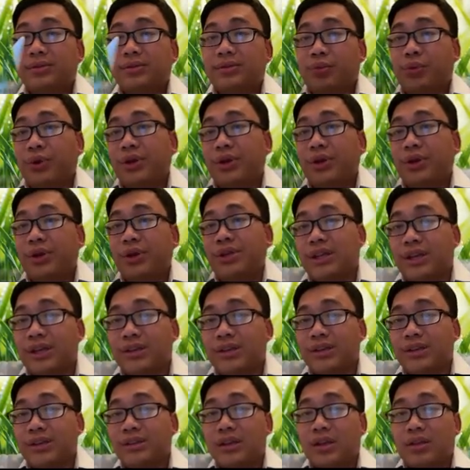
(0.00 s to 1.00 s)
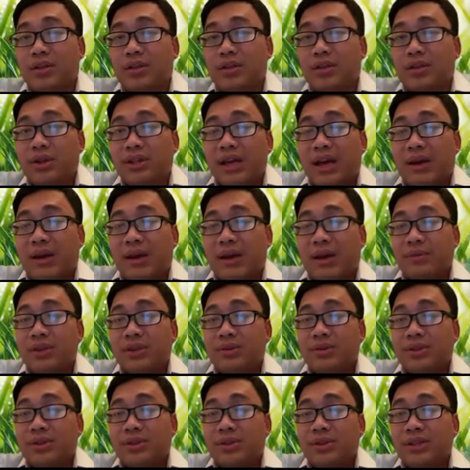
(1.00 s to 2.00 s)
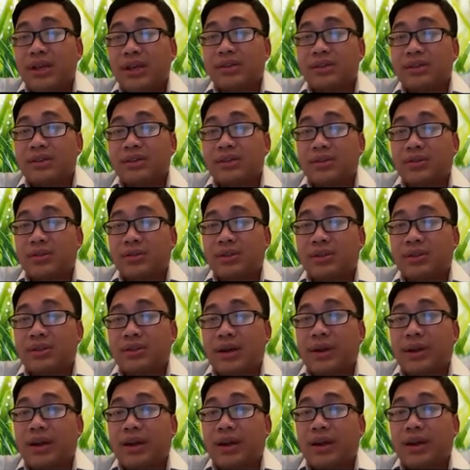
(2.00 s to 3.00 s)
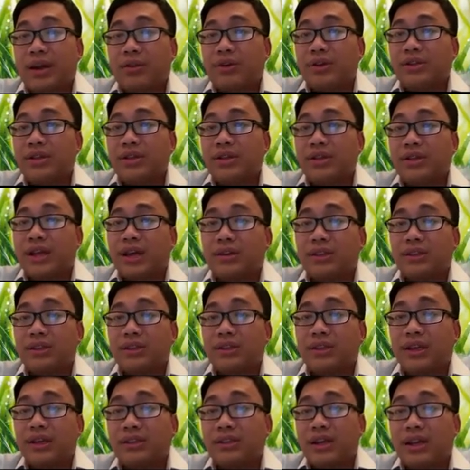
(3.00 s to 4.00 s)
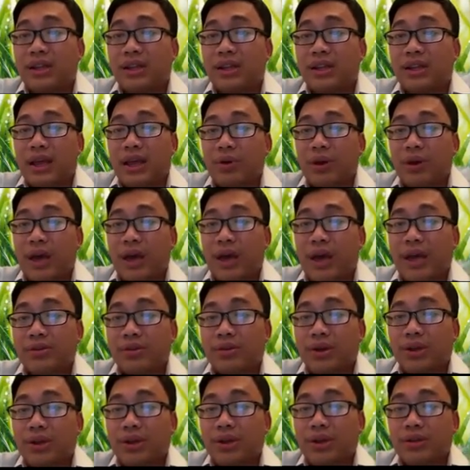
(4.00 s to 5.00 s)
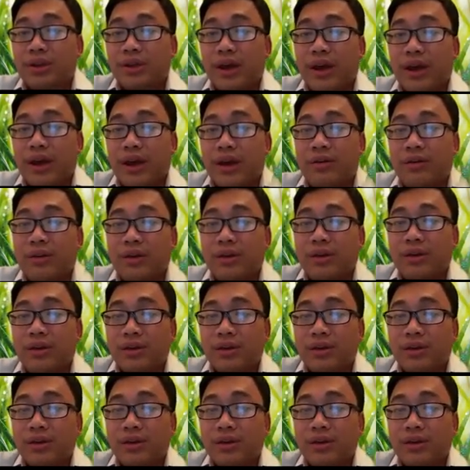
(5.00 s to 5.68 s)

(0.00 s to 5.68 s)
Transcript: Reason is 3 times 2 is 6. 2 times -3 is -6. They will cancel each other out.